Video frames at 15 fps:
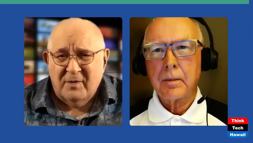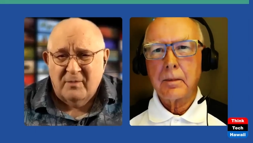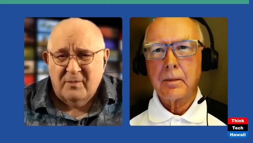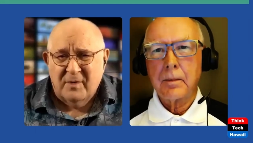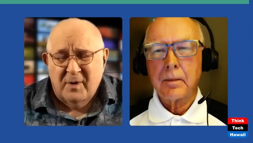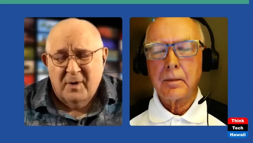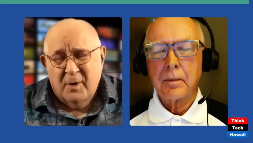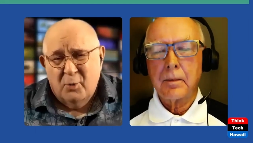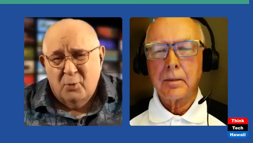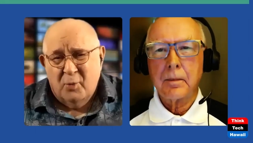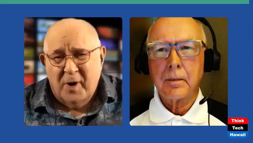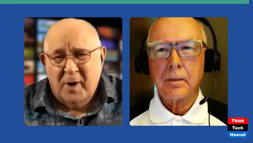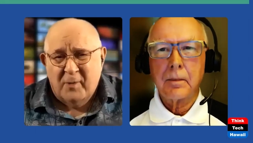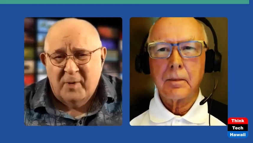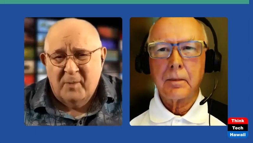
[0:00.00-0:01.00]
Speaker 1: and
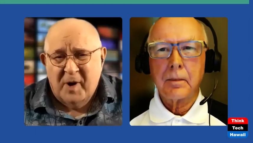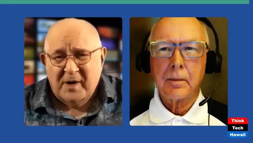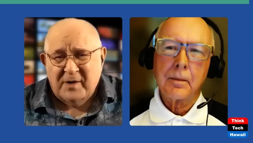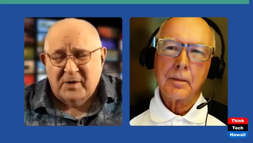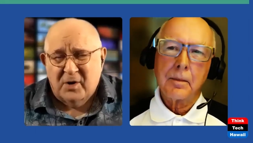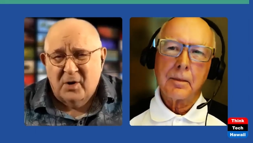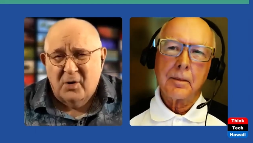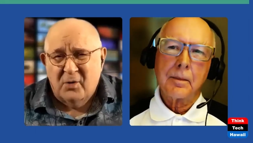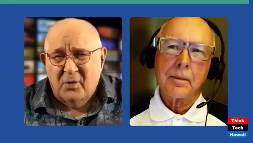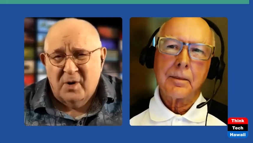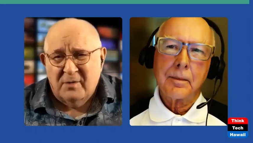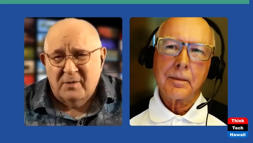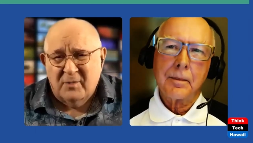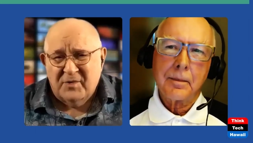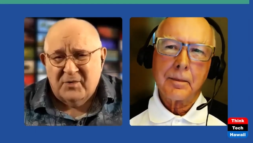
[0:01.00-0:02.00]
where we might go
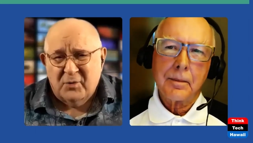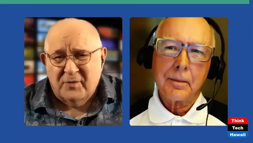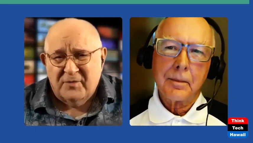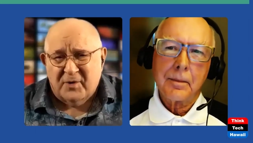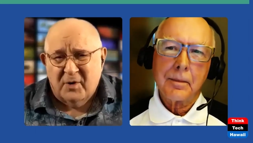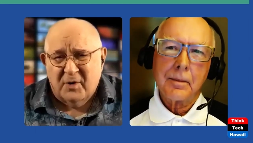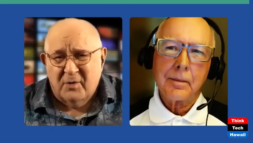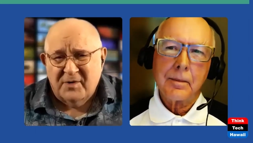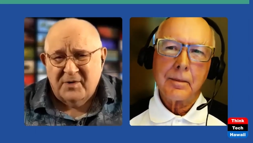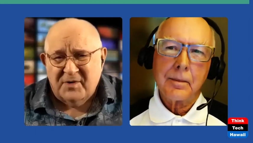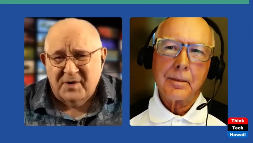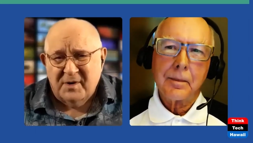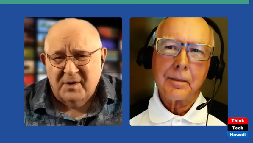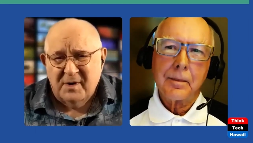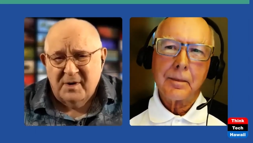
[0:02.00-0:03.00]
on reserve
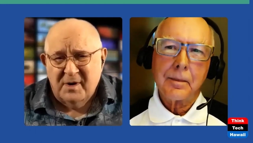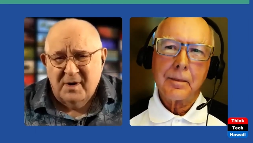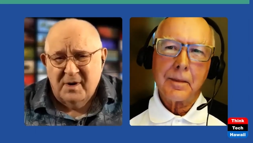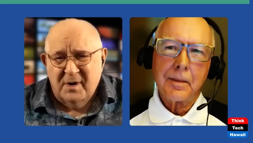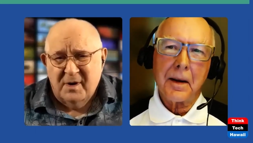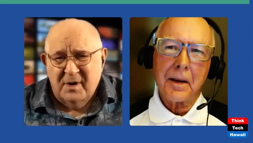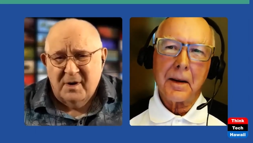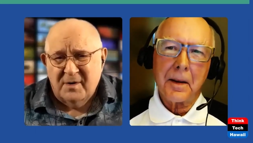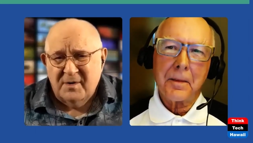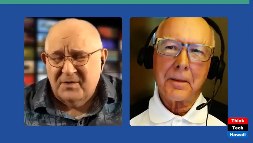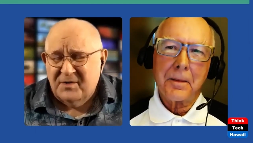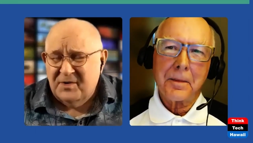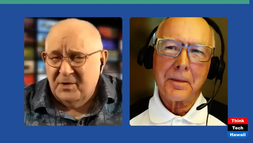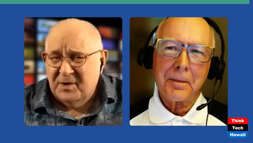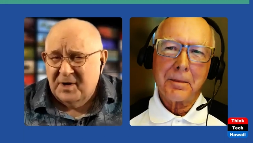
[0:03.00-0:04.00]
currency. Yeah.
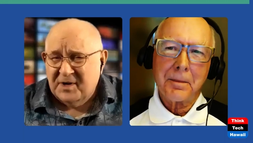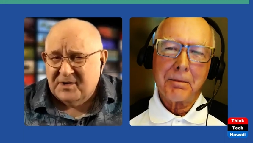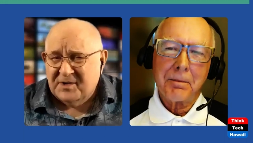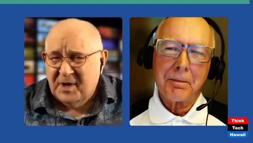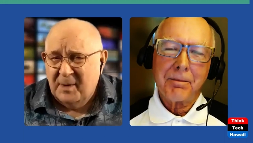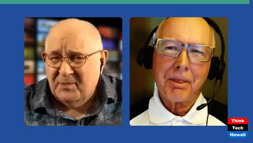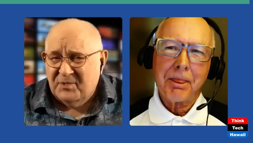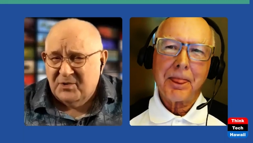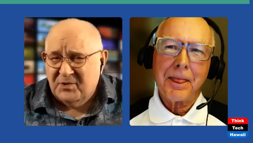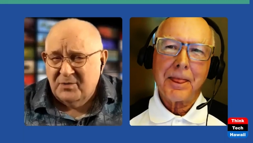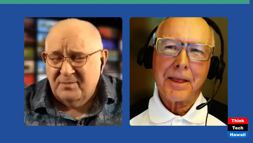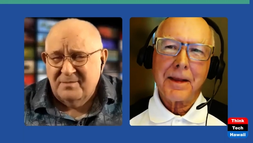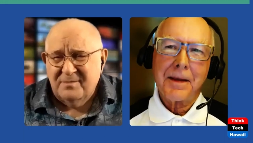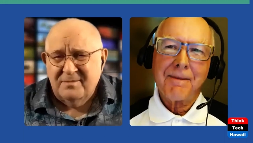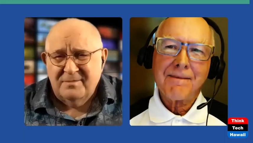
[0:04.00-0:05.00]
See you next time
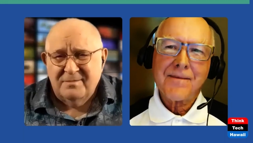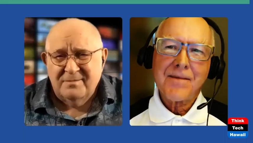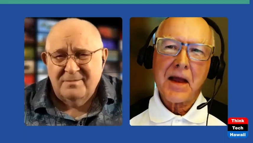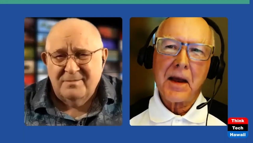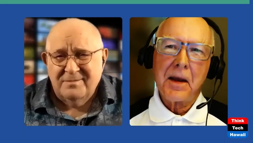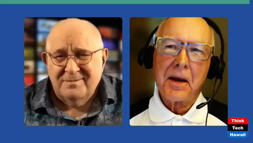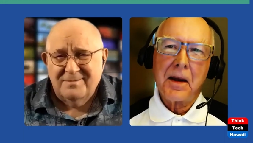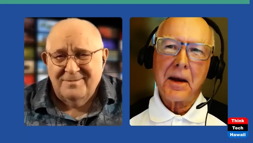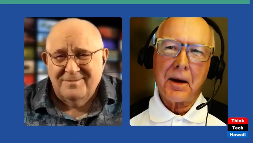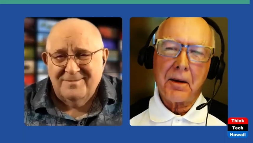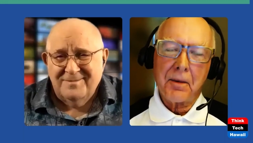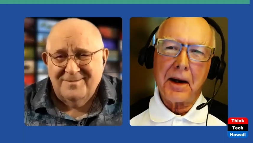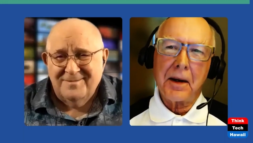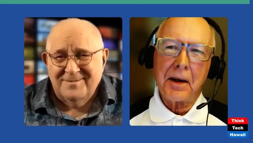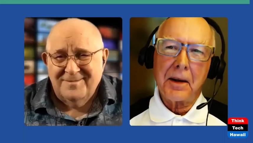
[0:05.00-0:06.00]
soon.
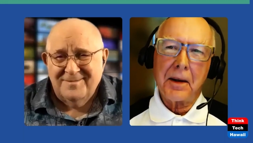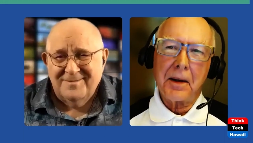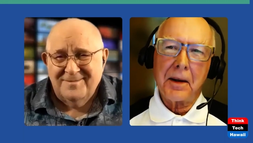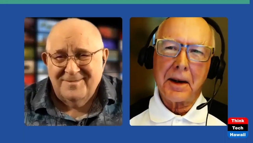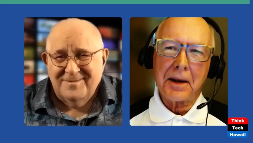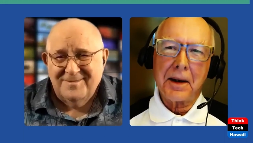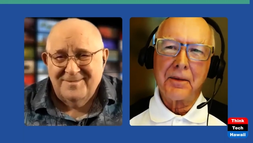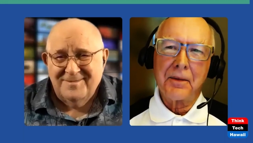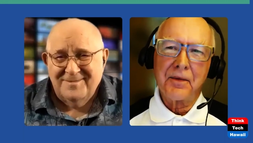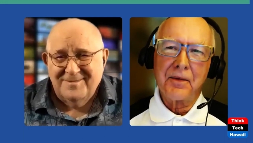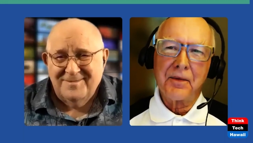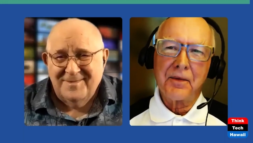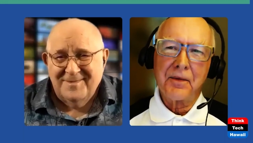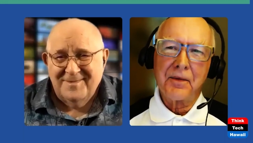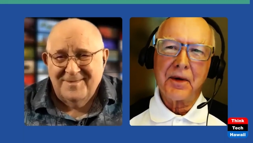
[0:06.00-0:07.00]
Speaker 2: All right. I
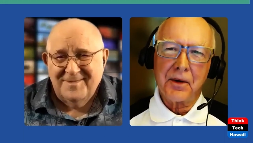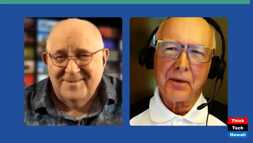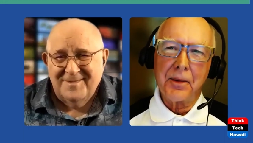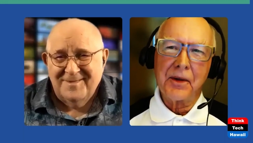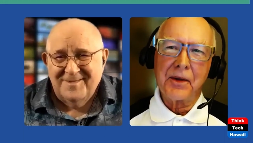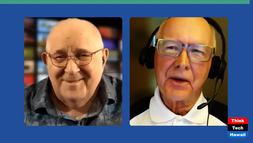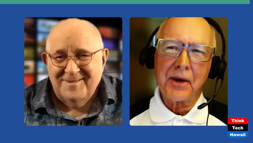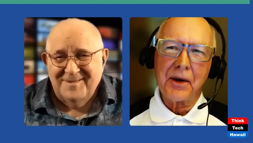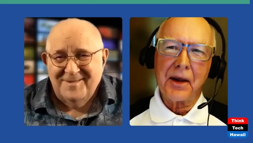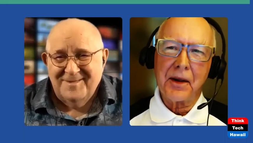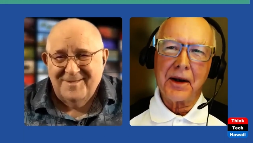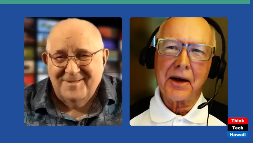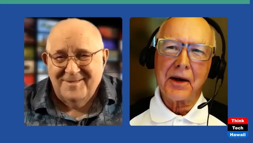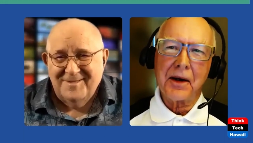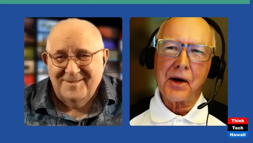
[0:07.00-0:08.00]
kind of agree
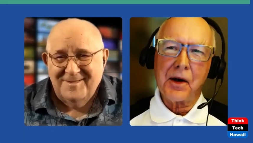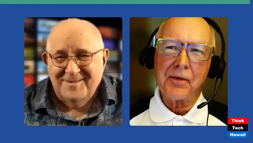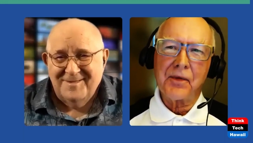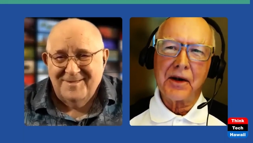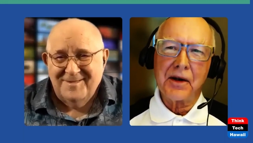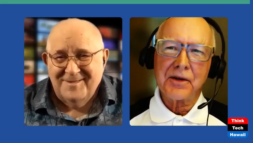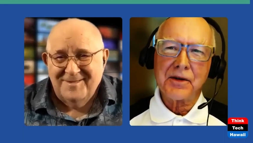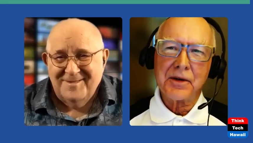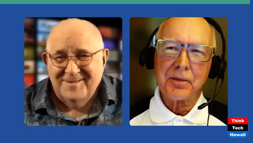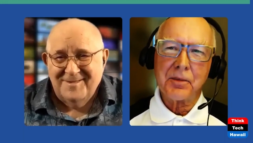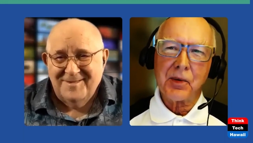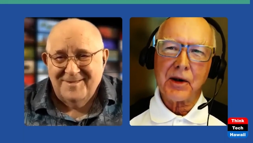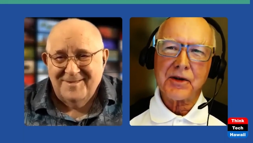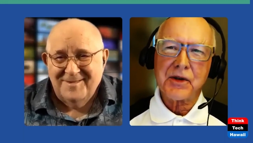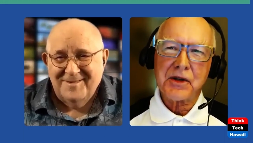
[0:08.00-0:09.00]
with you. I think
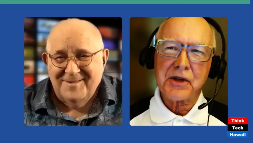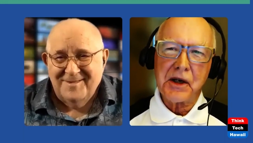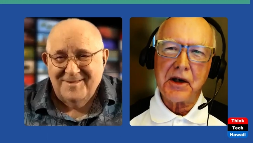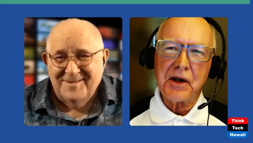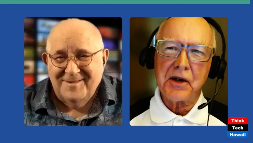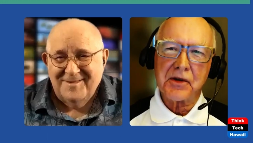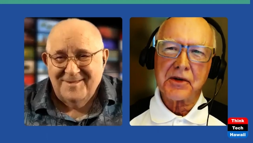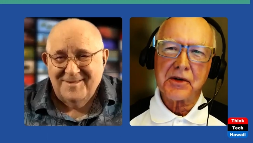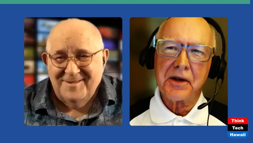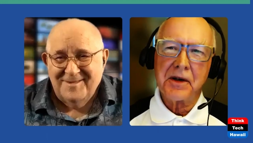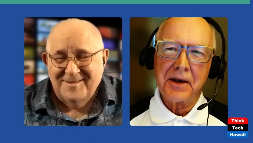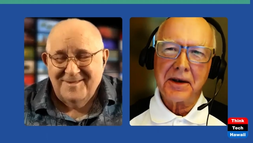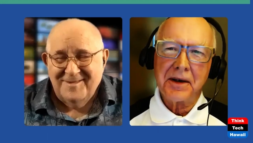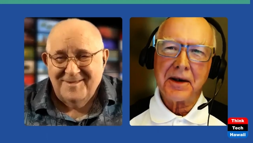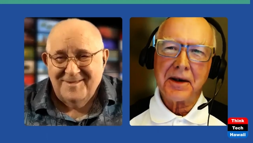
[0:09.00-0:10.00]
confidence and
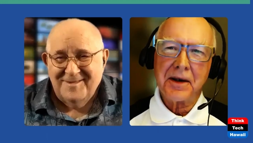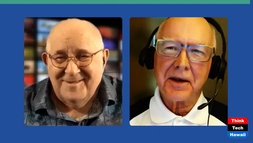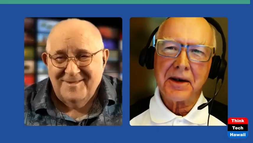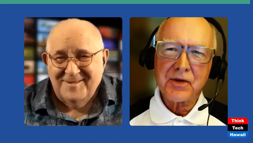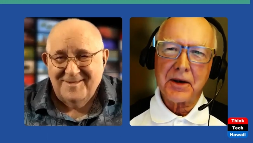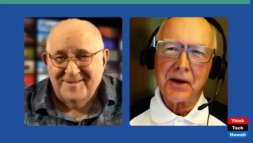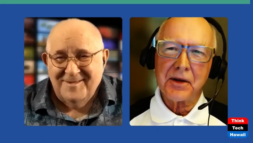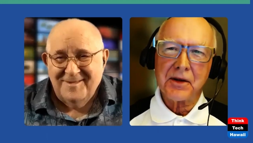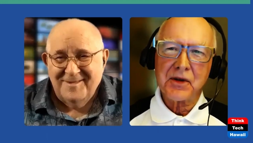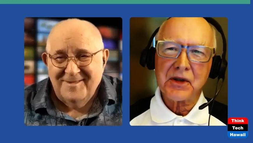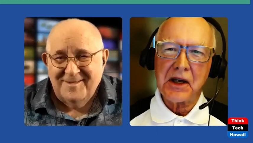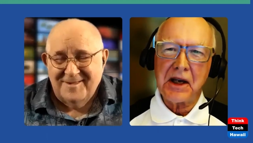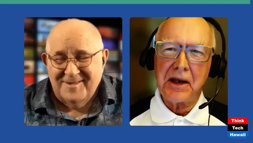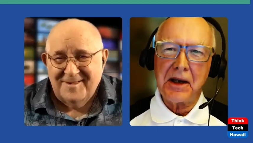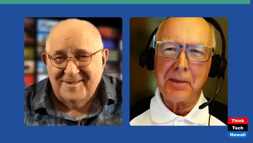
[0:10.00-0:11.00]
prestige are
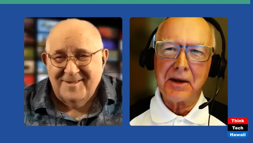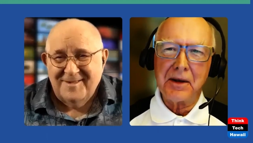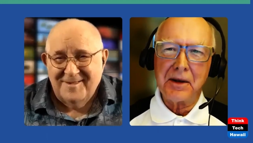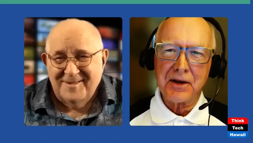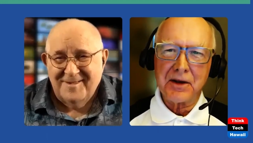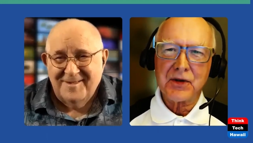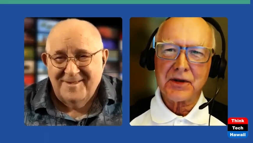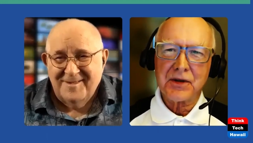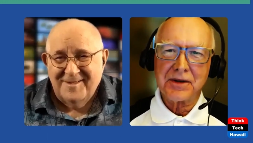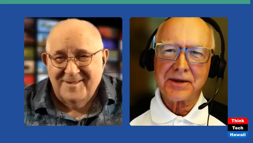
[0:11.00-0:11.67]
somewhat the same in